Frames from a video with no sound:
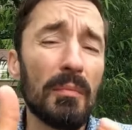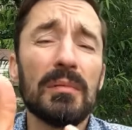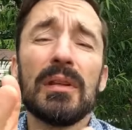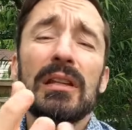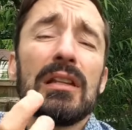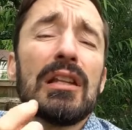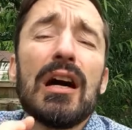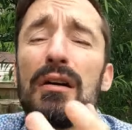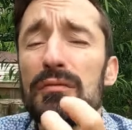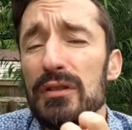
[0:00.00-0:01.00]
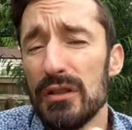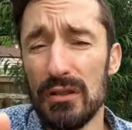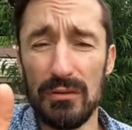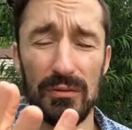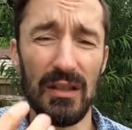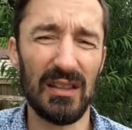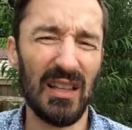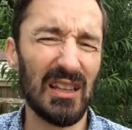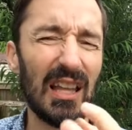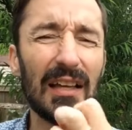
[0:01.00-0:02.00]
I'm in love with you,
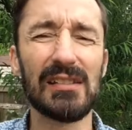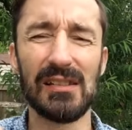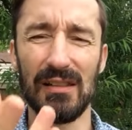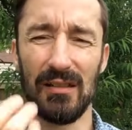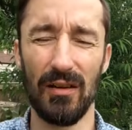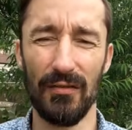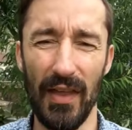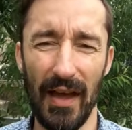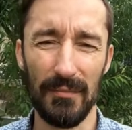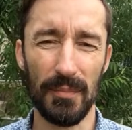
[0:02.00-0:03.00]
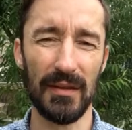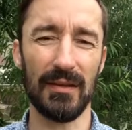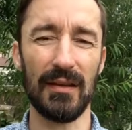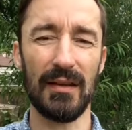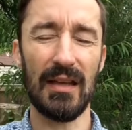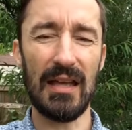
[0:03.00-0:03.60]
the lust of that, but the